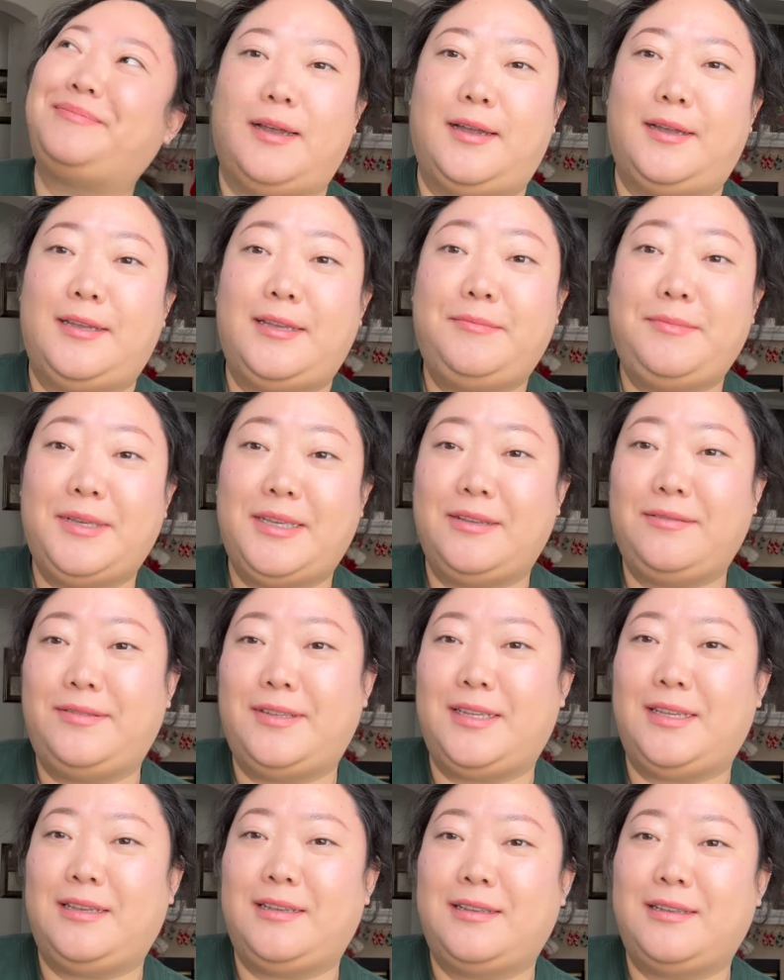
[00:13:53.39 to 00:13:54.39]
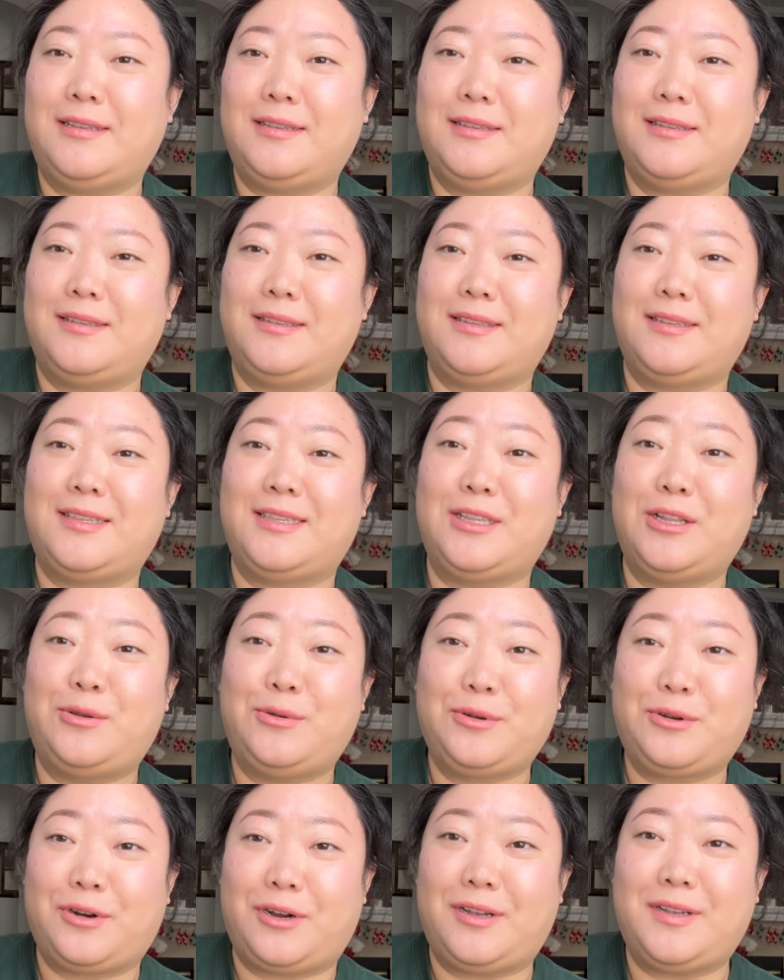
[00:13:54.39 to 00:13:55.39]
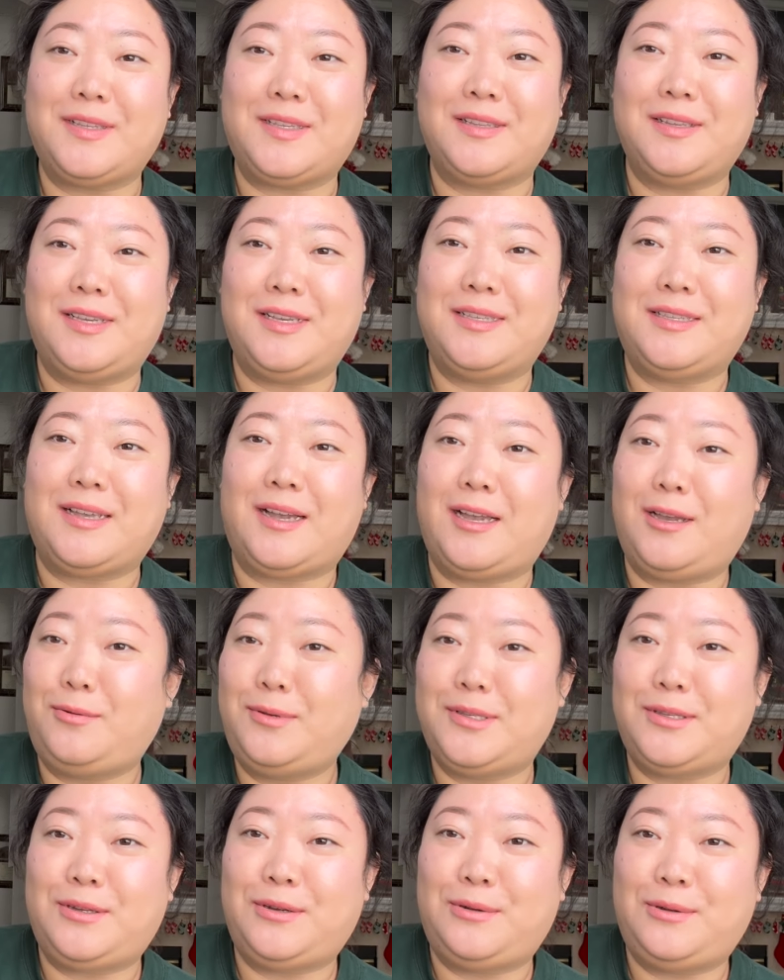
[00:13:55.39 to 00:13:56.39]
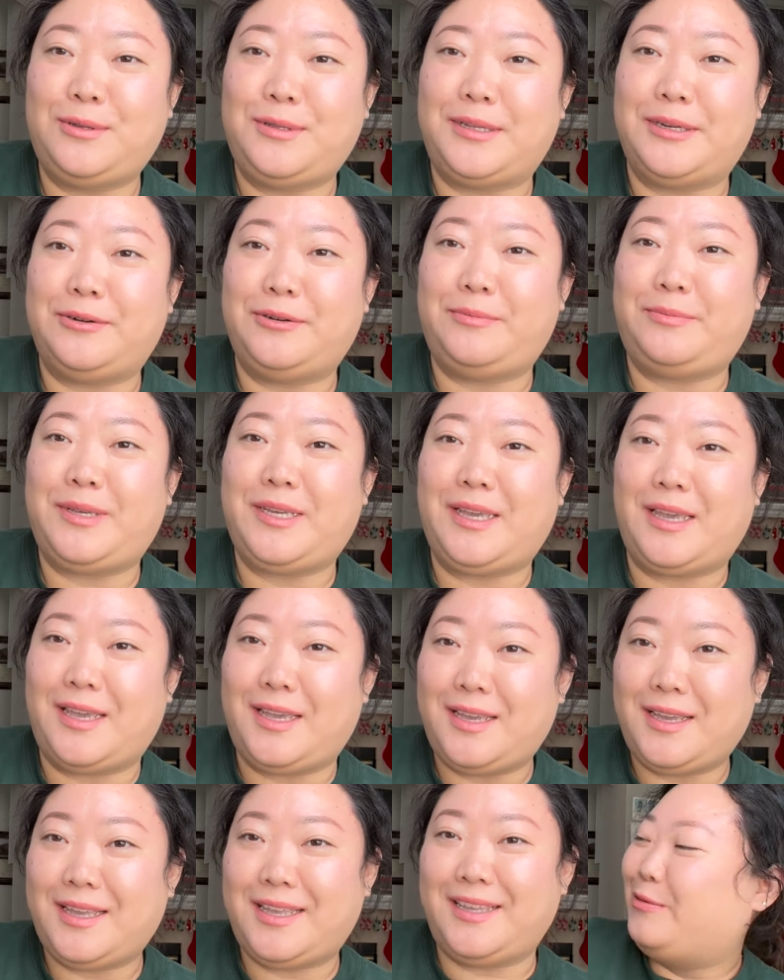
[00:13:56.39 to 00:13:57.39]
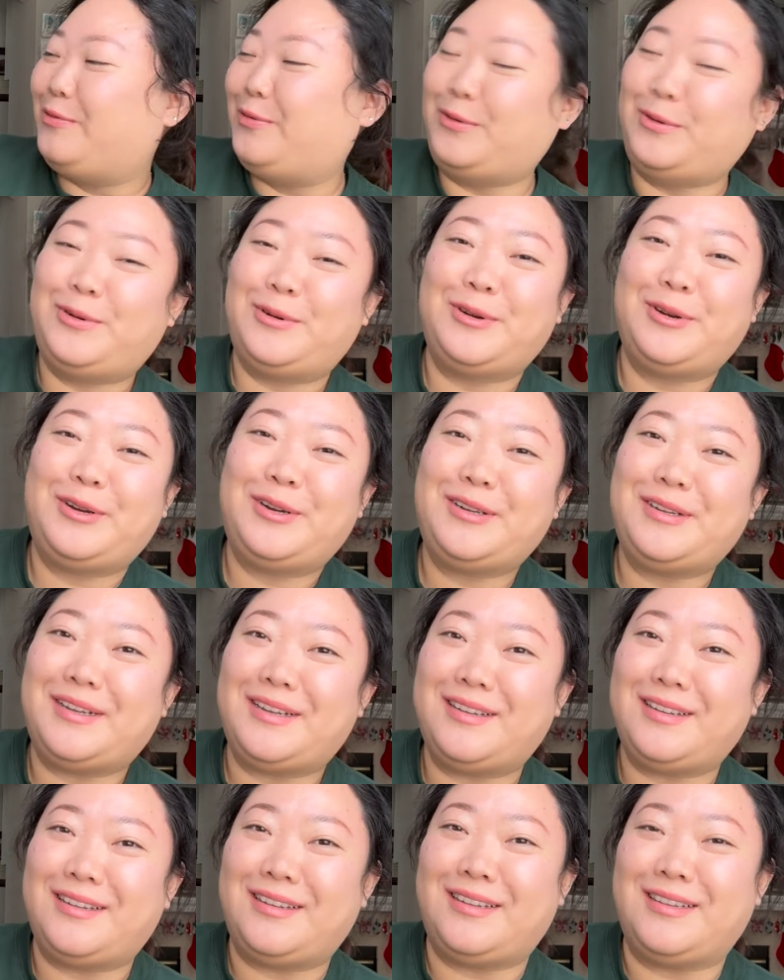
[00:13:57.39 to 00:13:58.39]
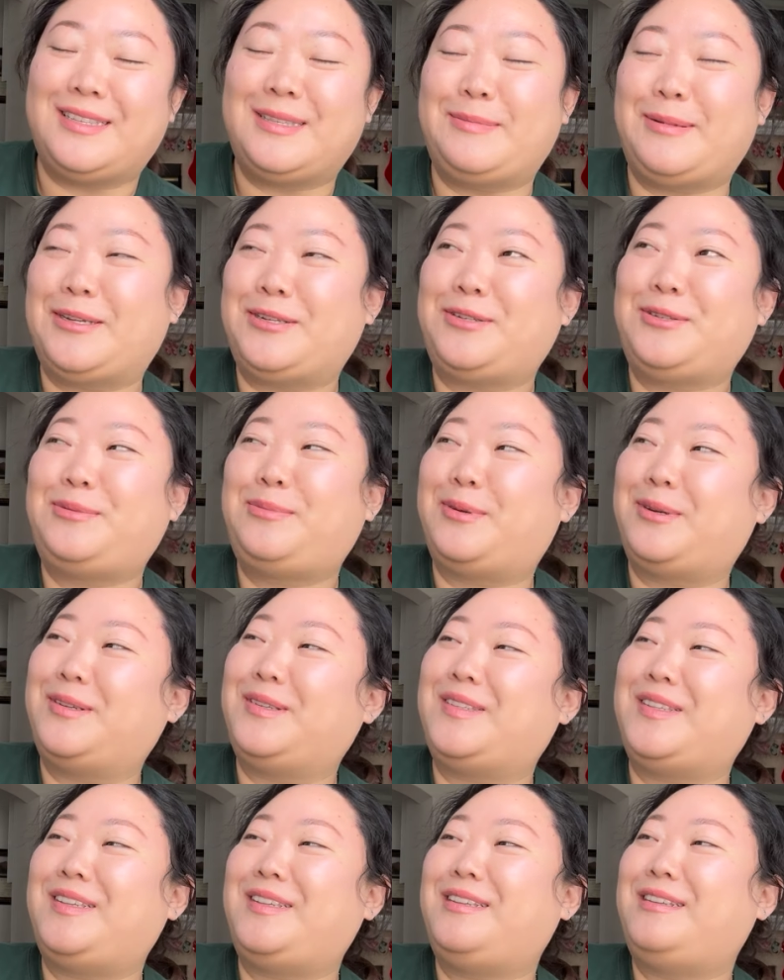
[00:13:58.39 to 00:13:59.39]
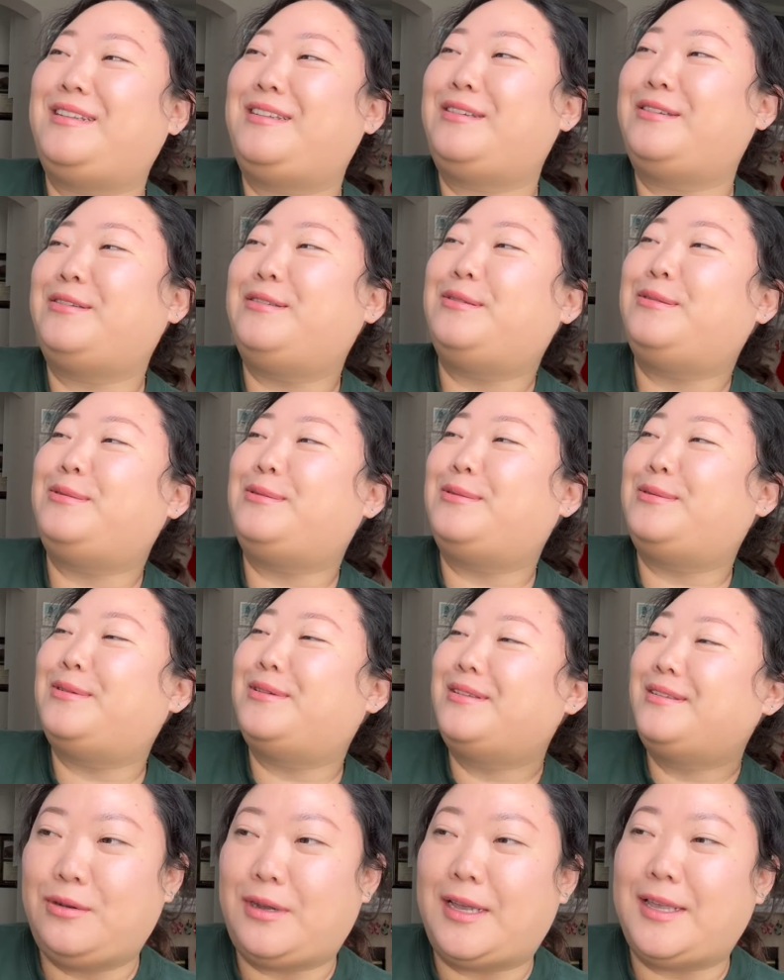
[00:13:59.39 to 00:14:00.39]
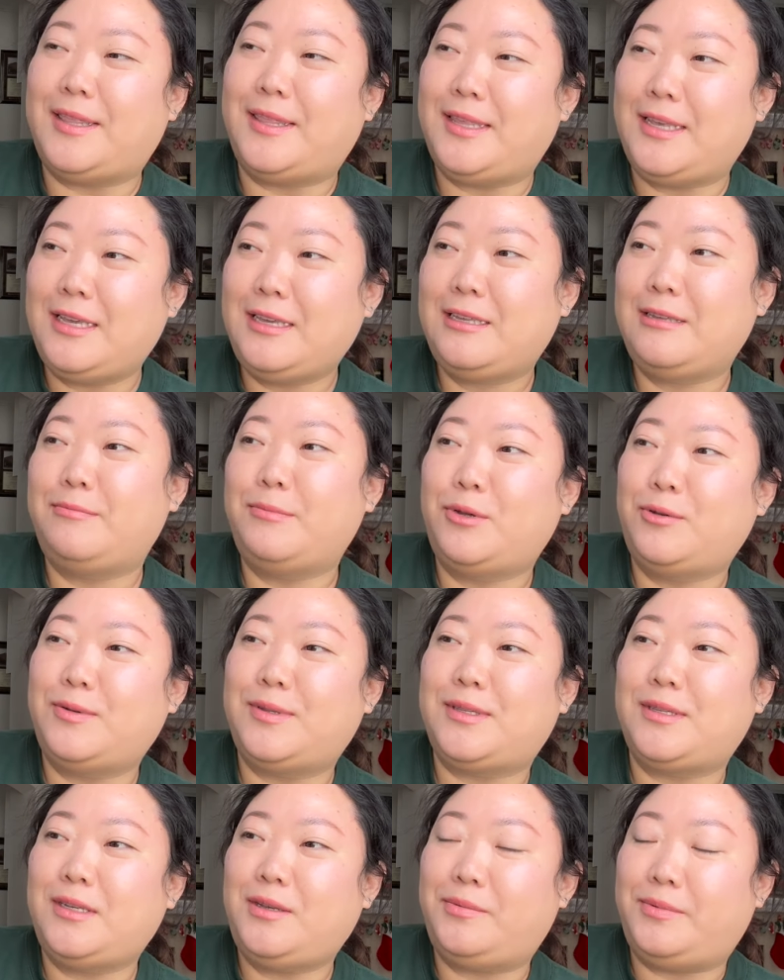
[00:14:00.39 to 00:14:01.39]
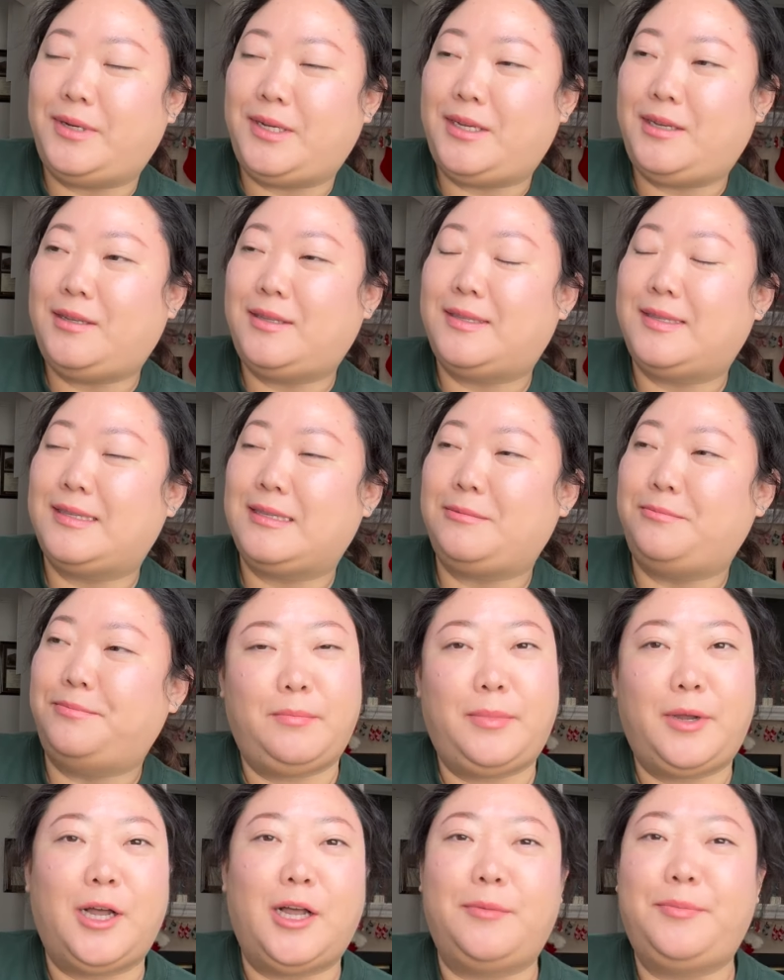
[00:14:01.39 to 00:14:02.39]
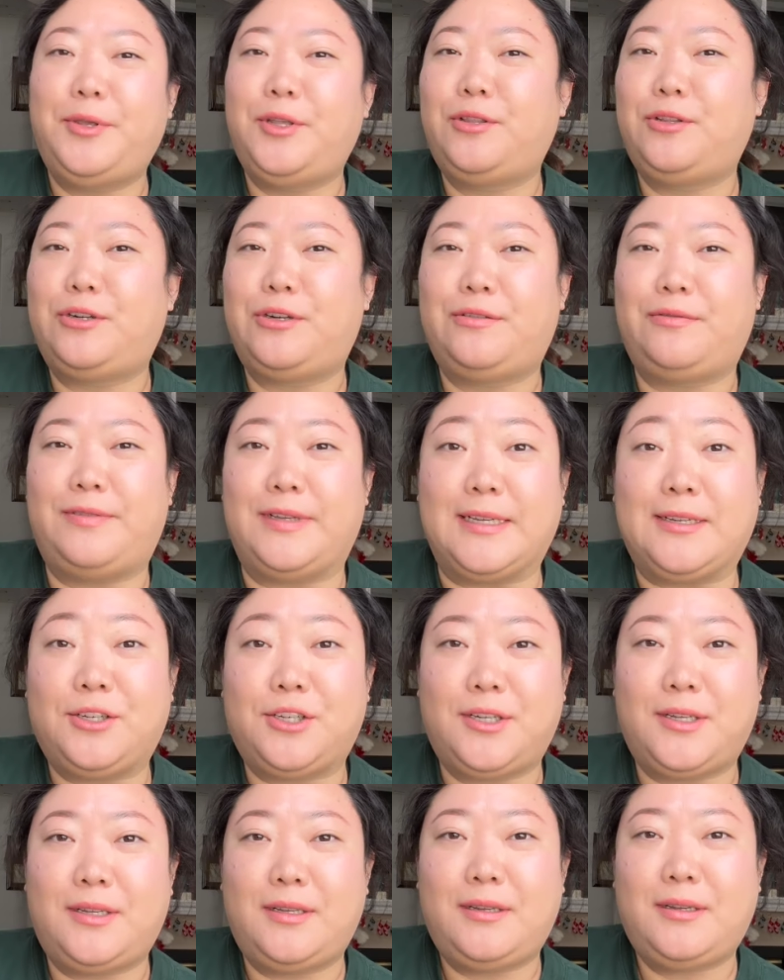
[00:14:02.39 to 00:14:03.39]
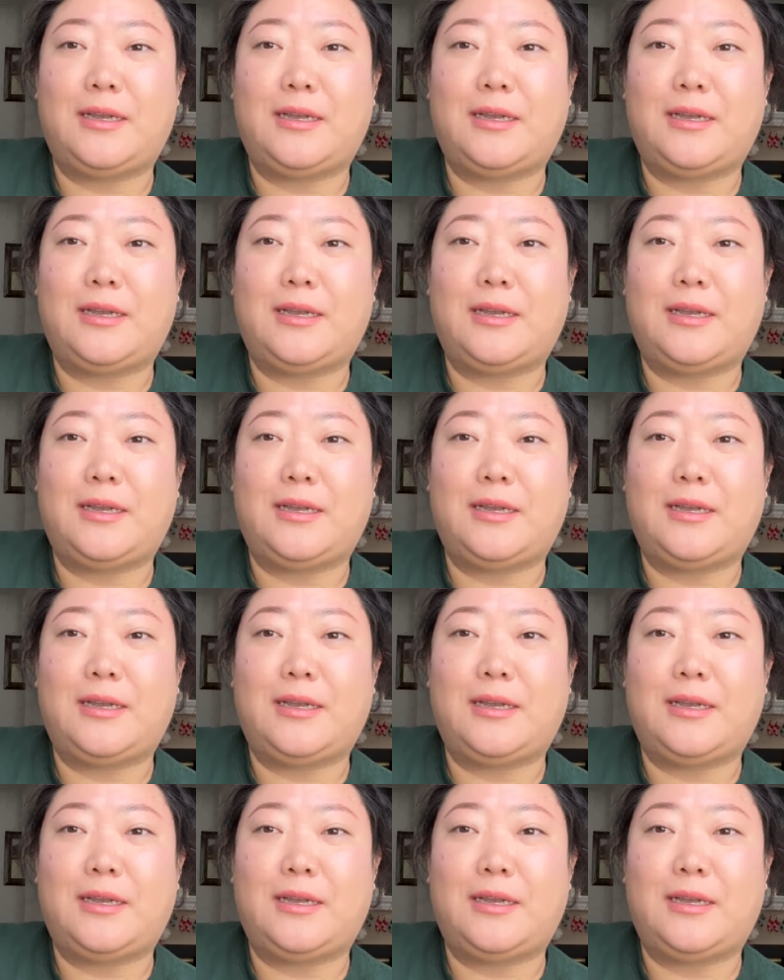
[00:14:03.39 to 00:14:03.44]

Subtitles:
I am gifting Sloane Crosley's I Was Told There Would Be Cake for a special person who I think mostly reads popular fiction.